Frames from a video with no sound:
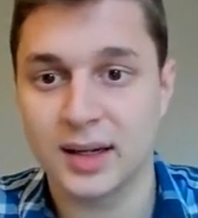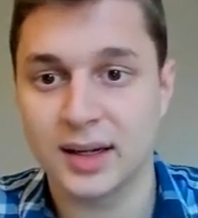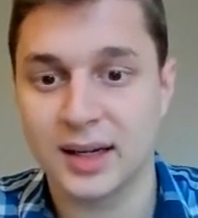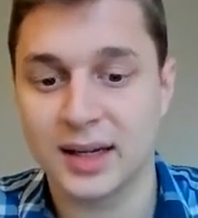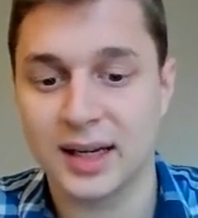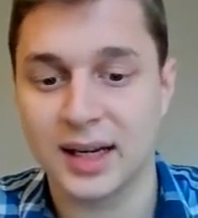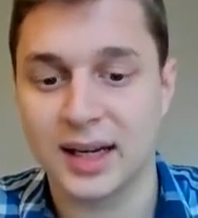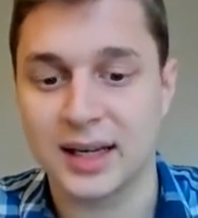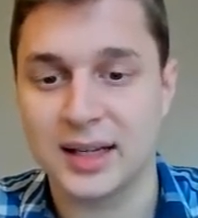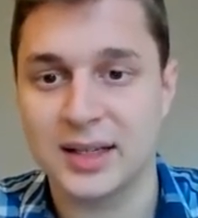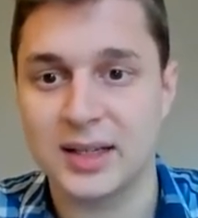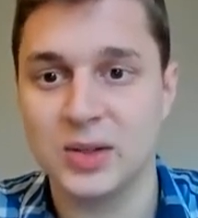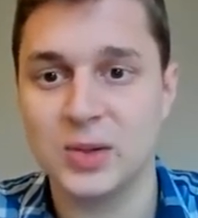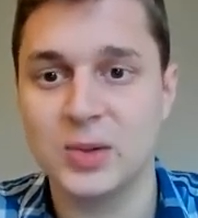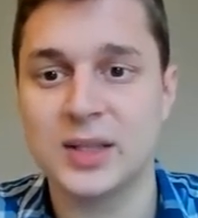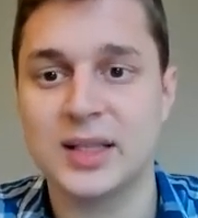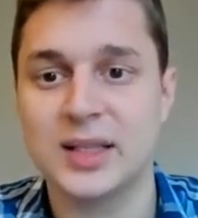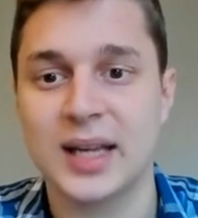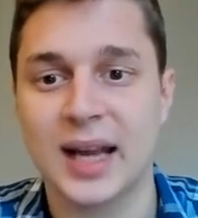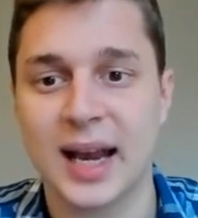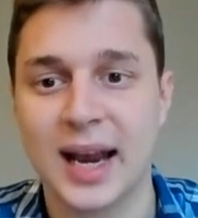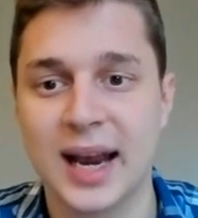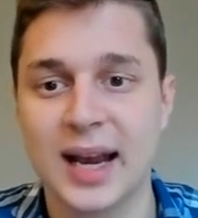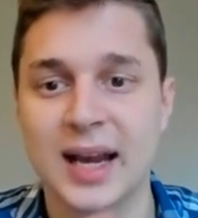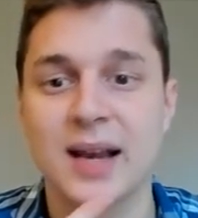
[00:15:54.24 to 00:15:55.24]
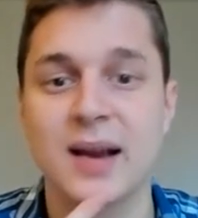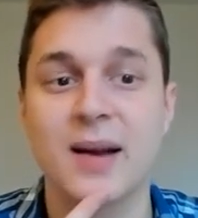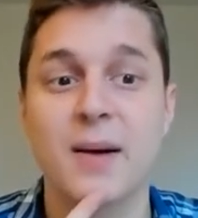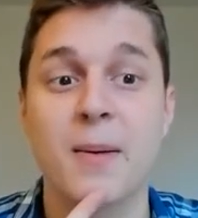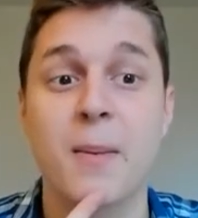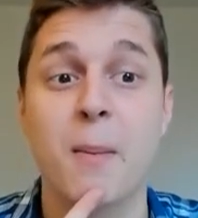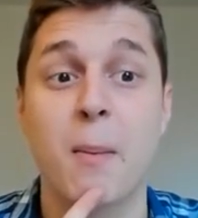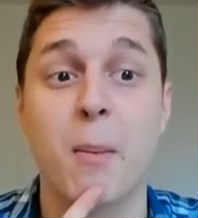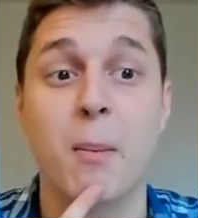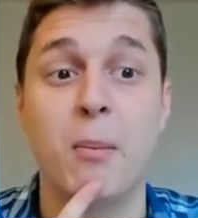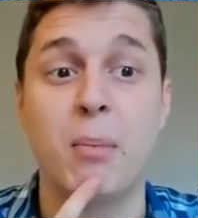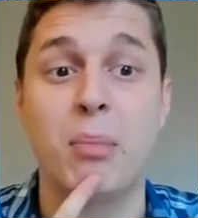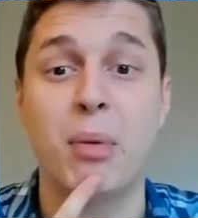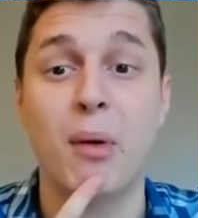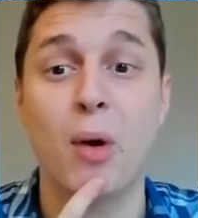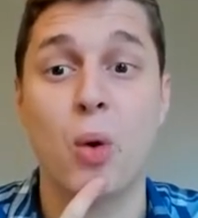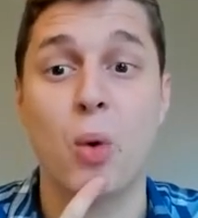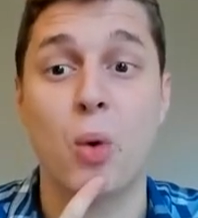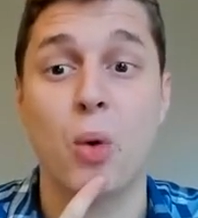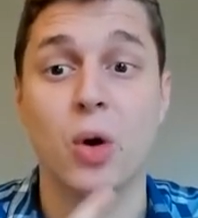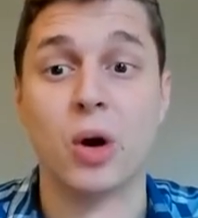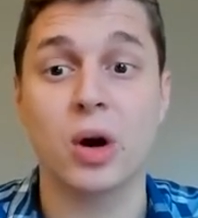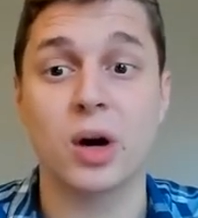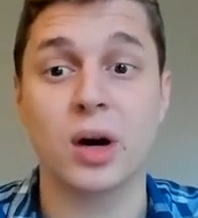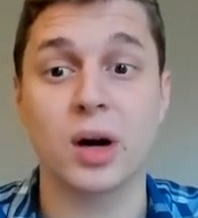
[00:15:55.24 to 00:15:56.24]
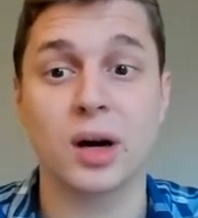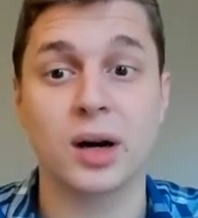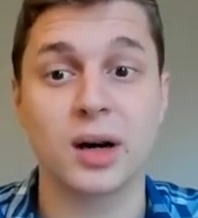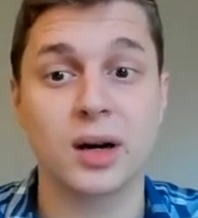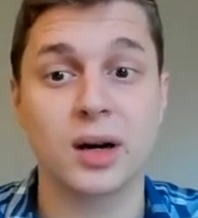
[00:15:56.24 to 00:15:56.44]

Can you say boar?